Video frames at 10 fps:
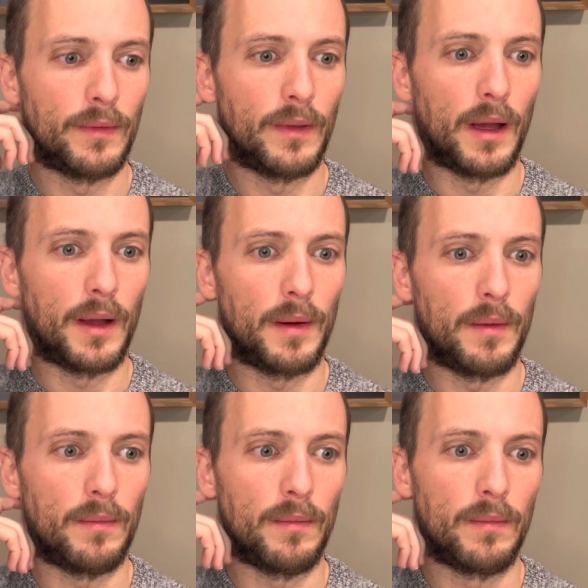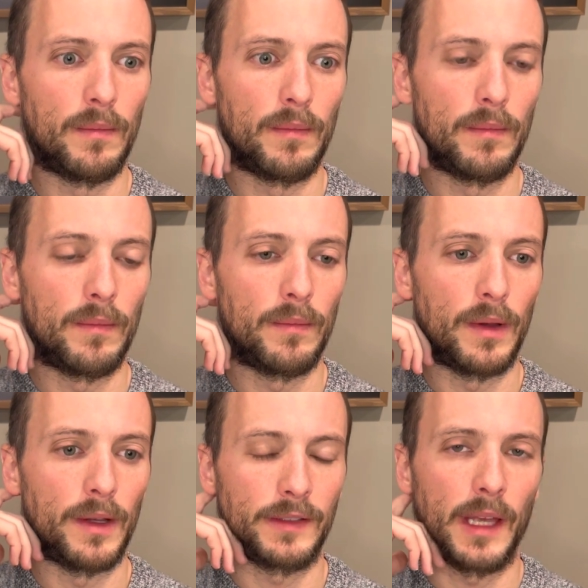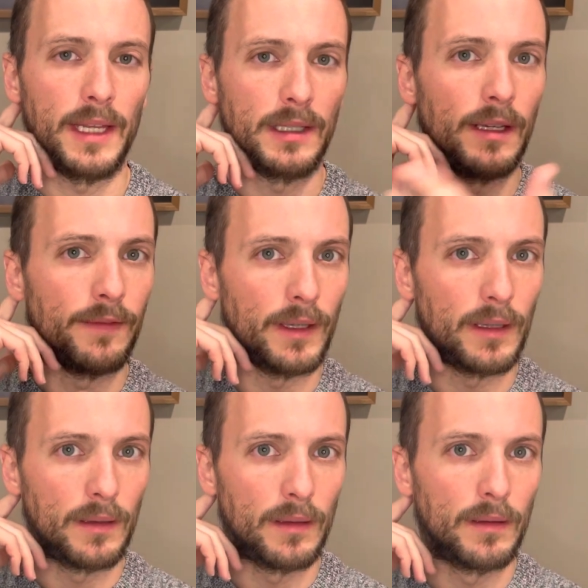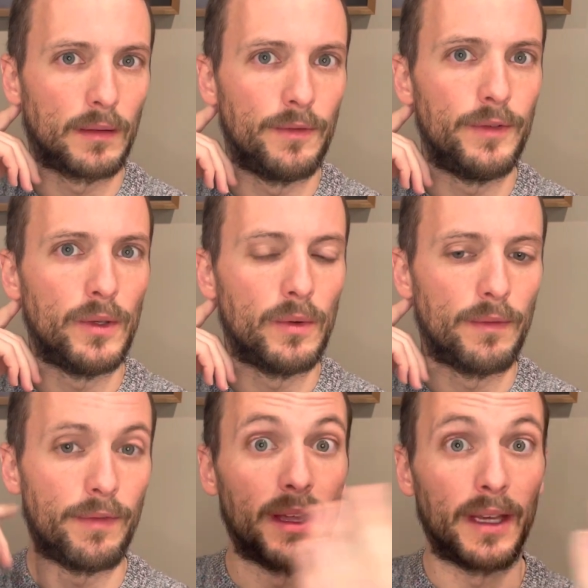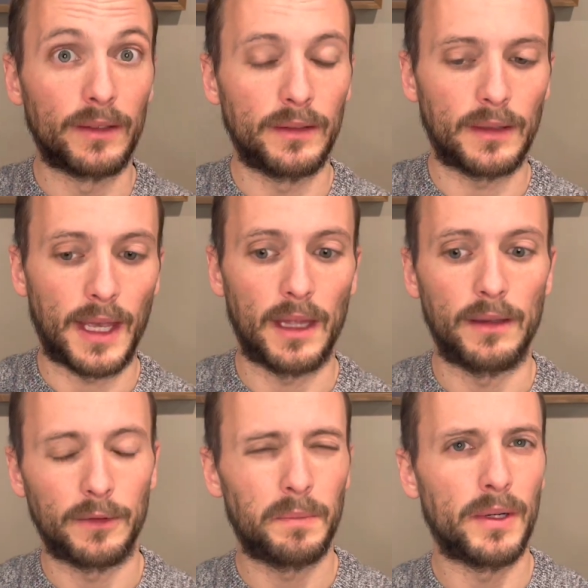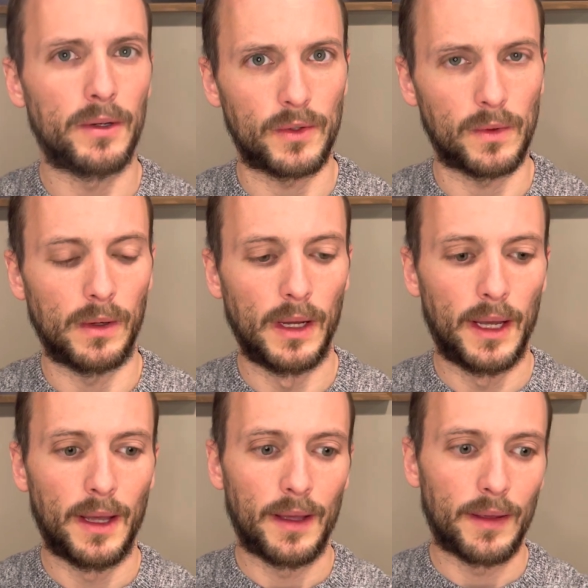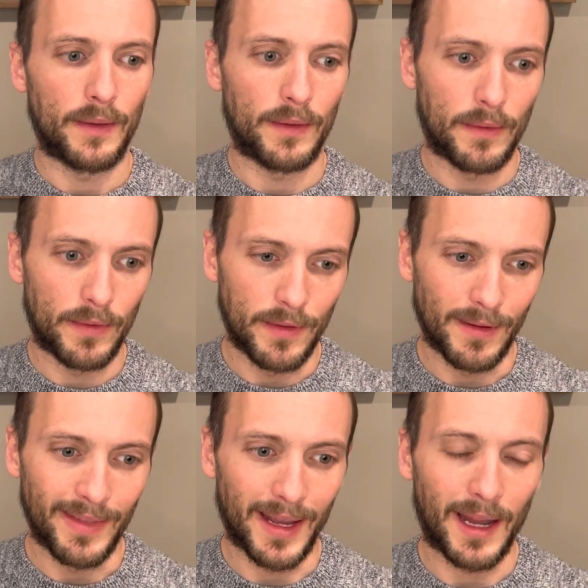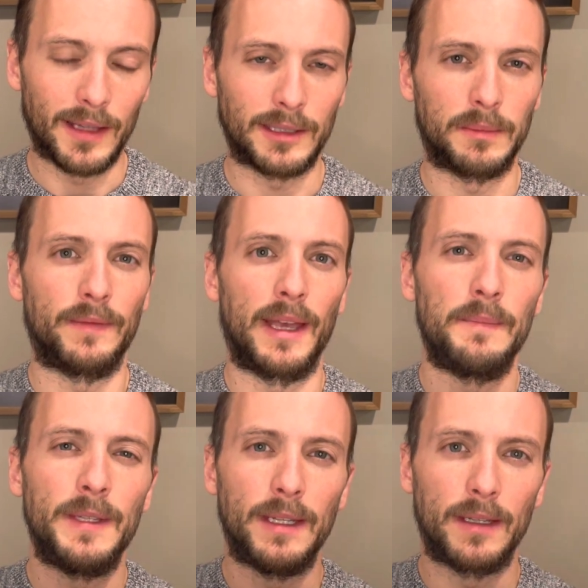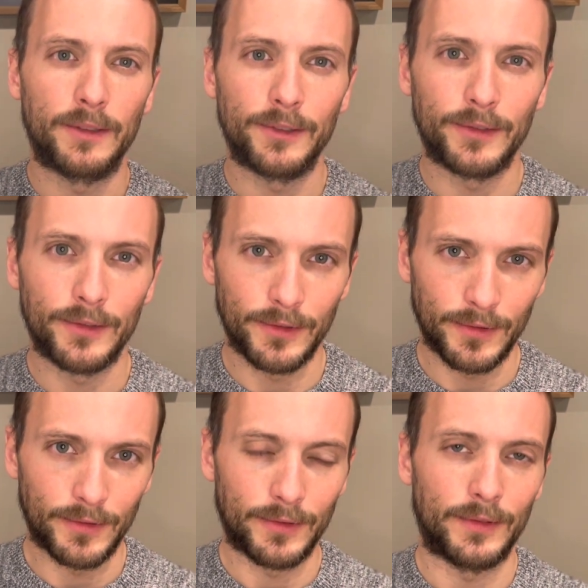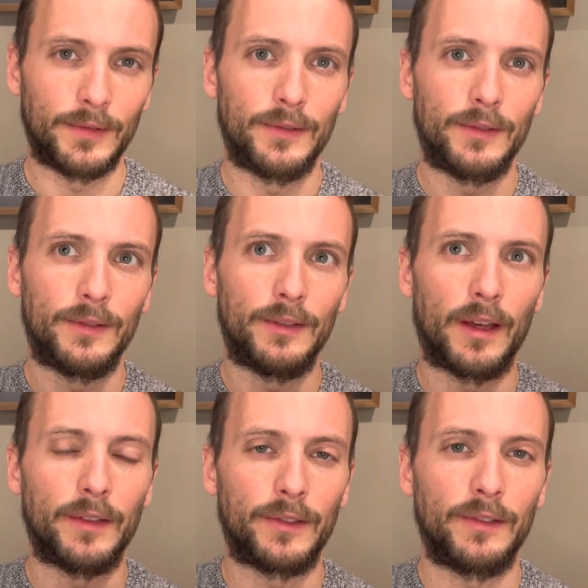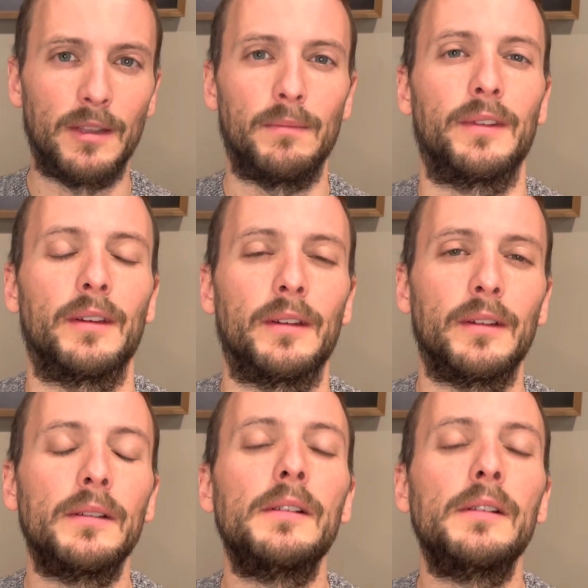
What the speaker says: um, a scientific view of this and the spiritual. That concept of emptiness does seem to